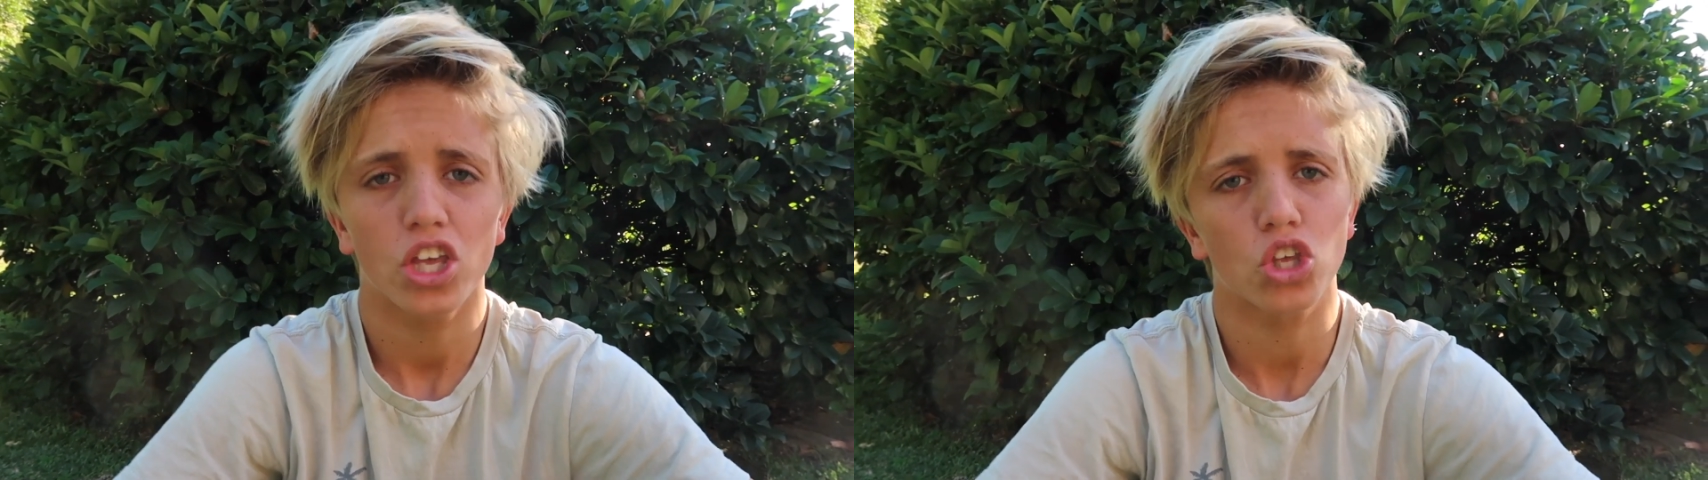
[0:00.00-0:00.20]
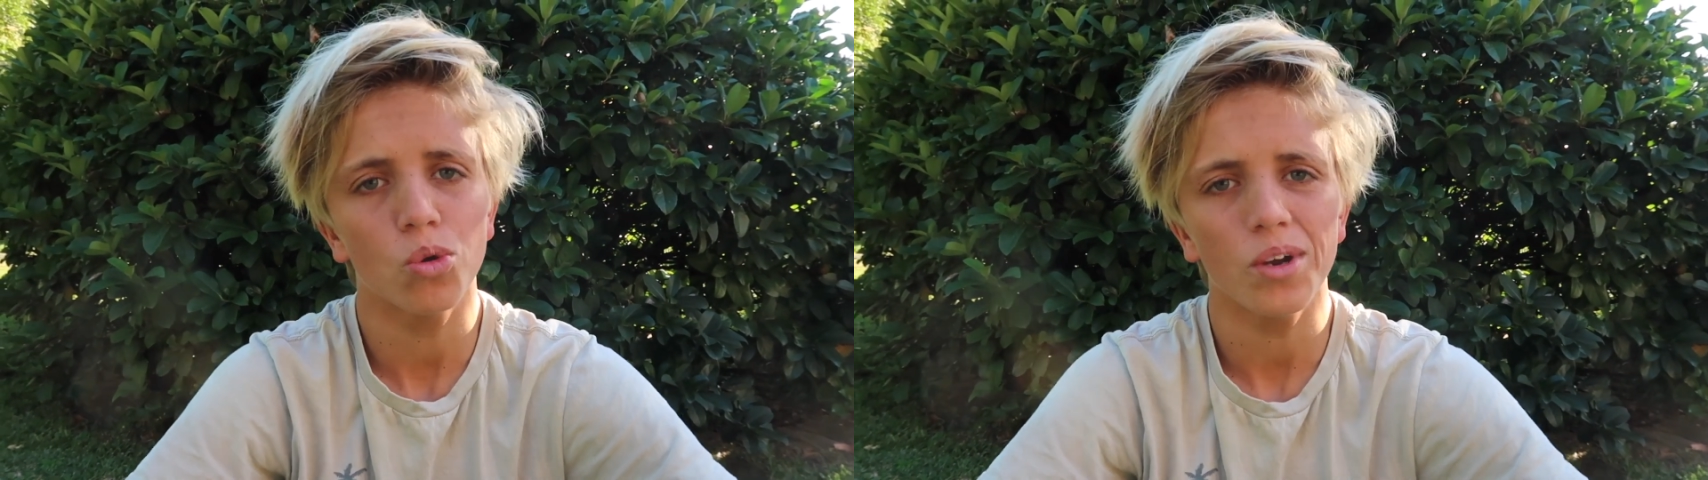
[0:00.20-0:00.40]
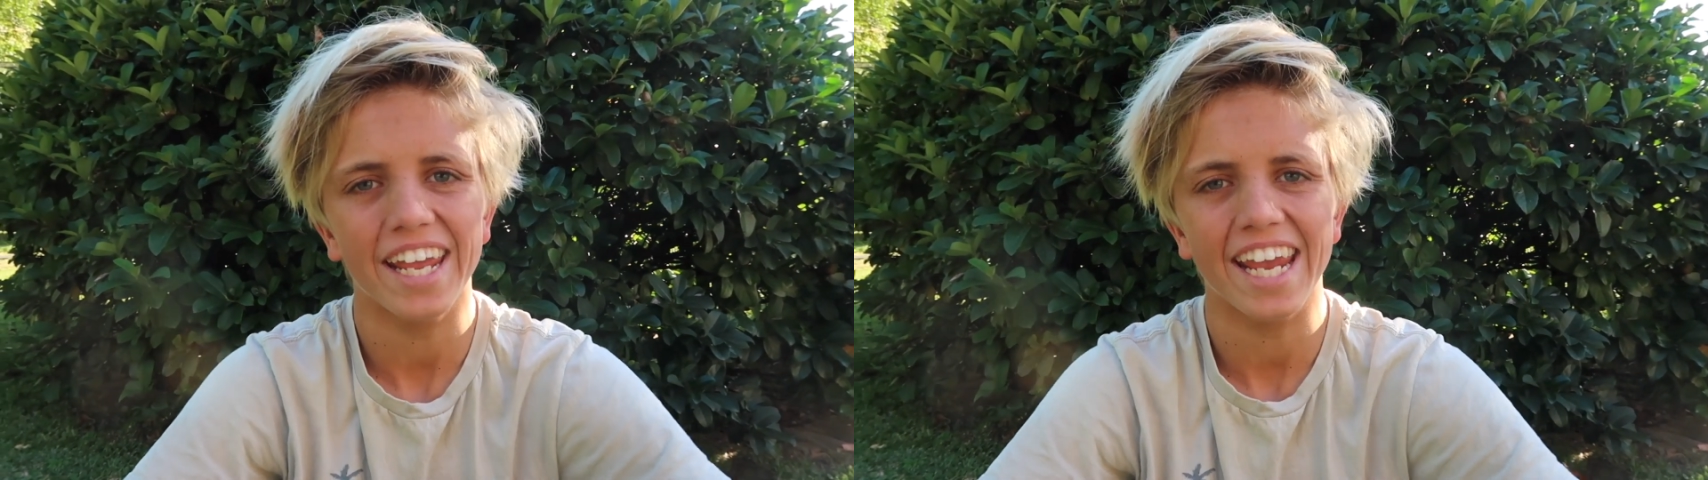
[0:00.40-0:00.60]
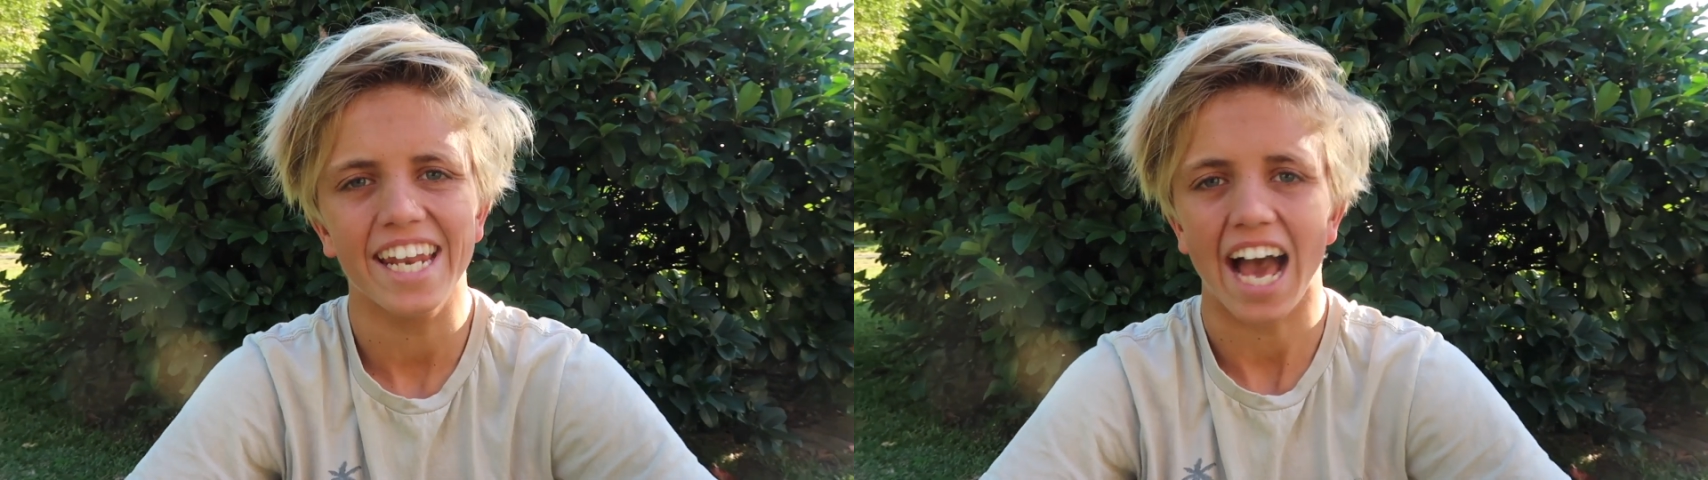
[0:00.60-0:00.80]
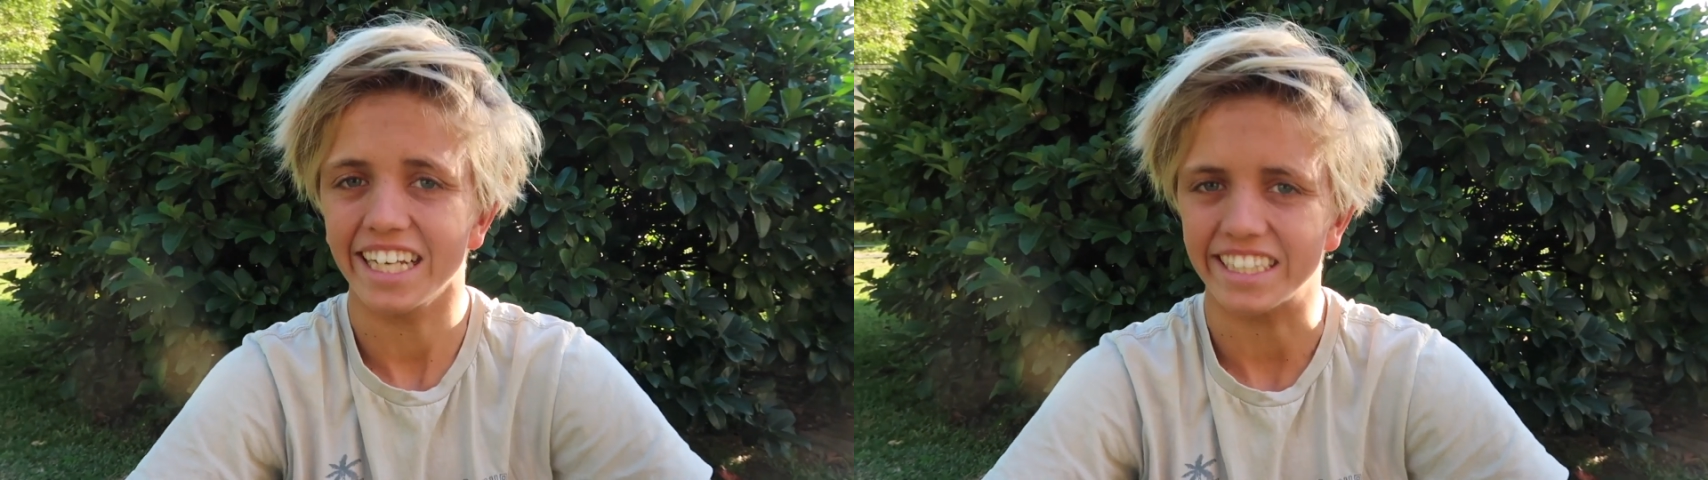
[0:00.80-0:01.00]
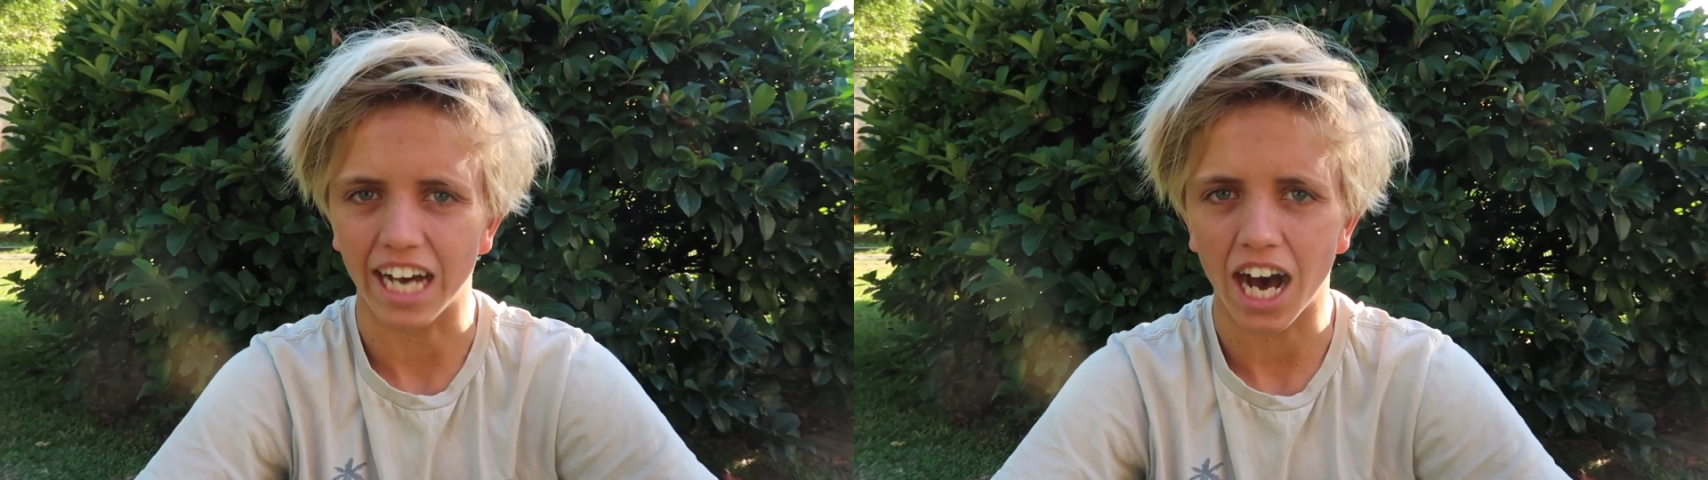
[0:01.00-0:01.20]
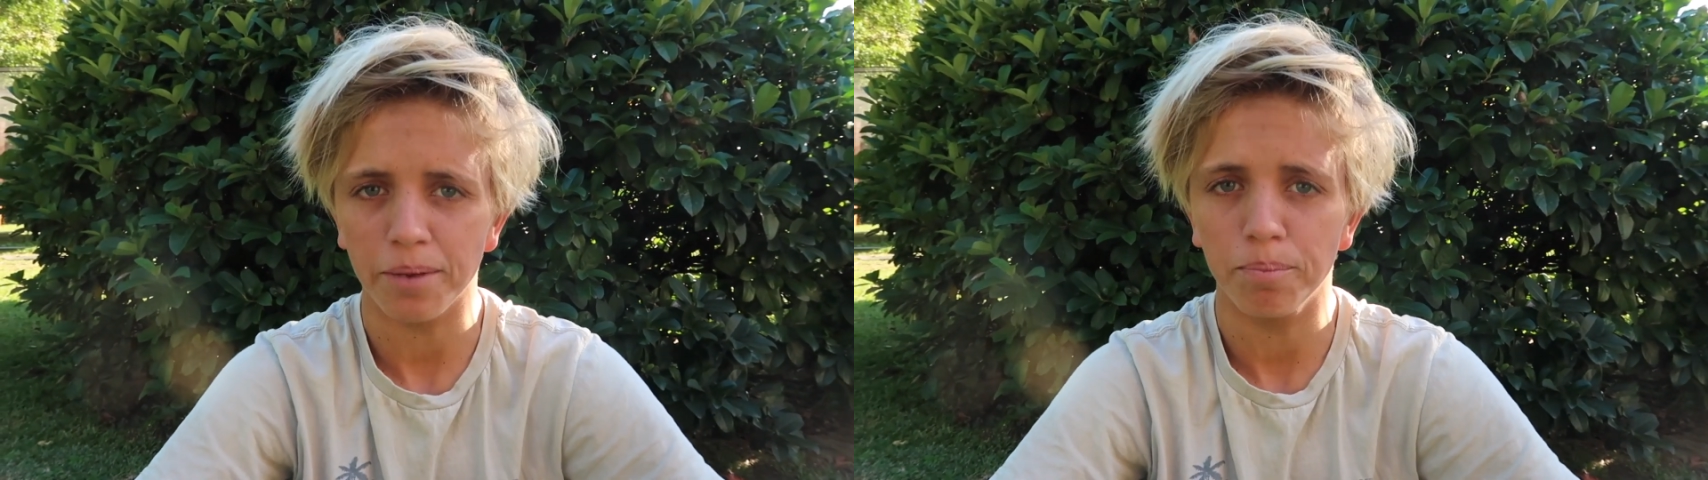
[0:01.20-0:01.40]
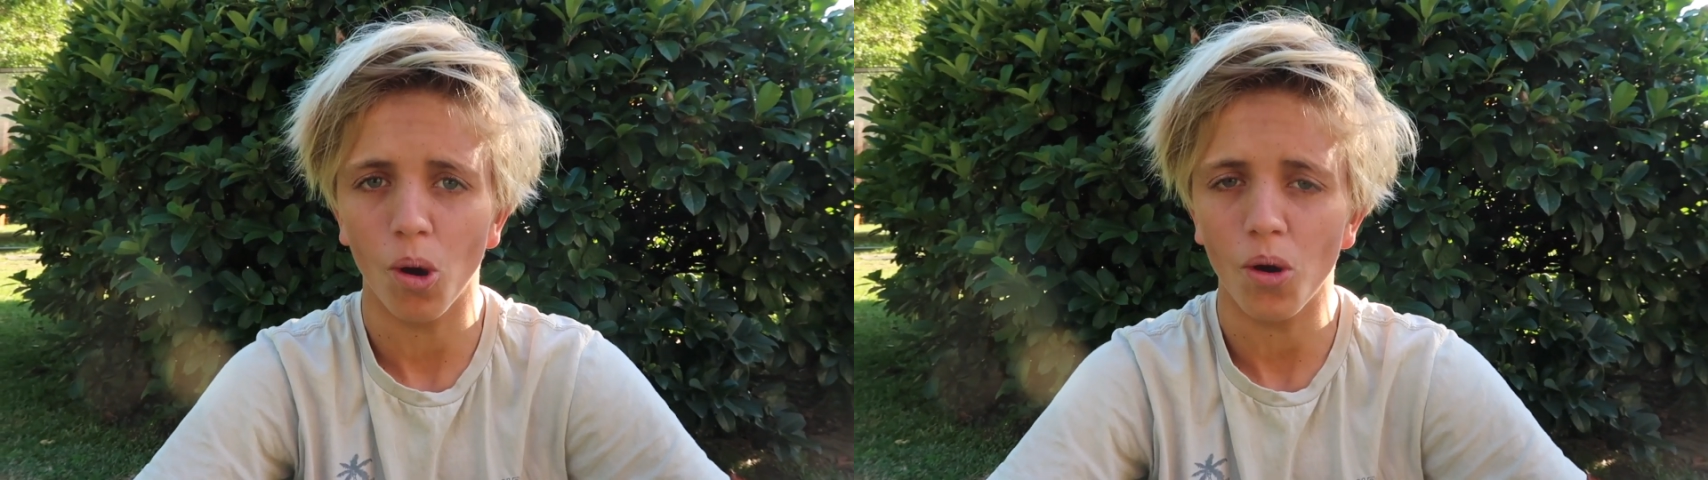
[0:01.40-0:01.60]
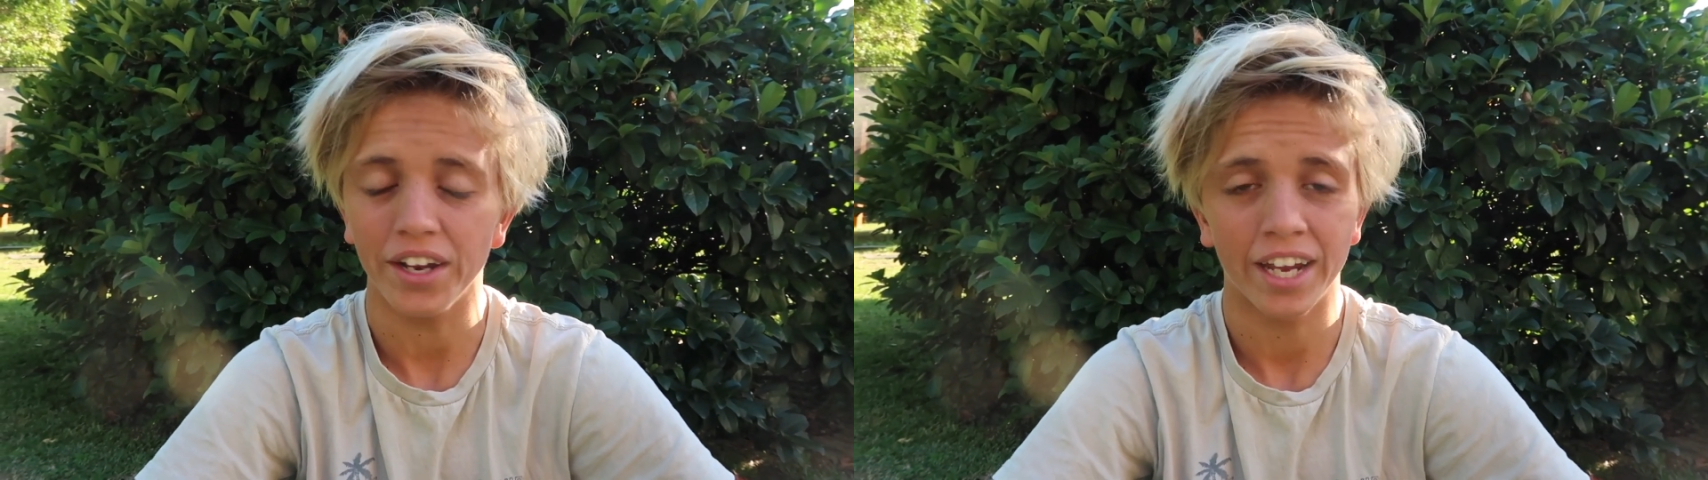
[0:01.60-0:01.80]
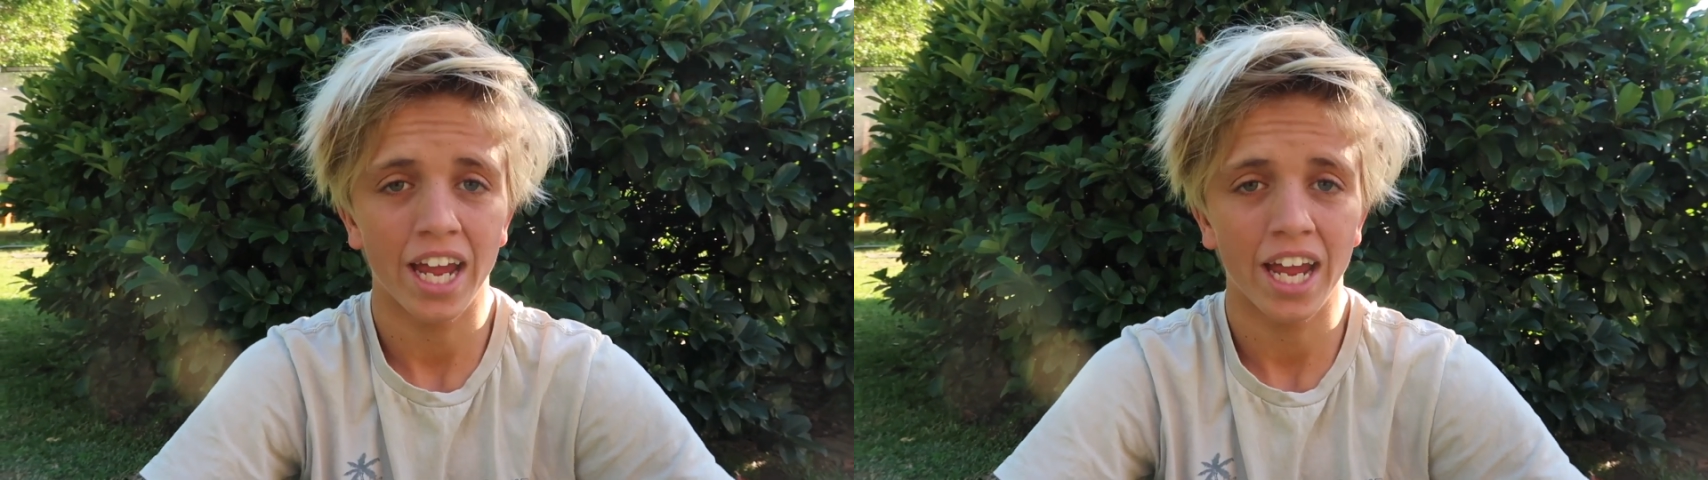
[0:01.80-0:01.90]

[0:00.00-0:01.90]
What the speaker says: you will need a dartboard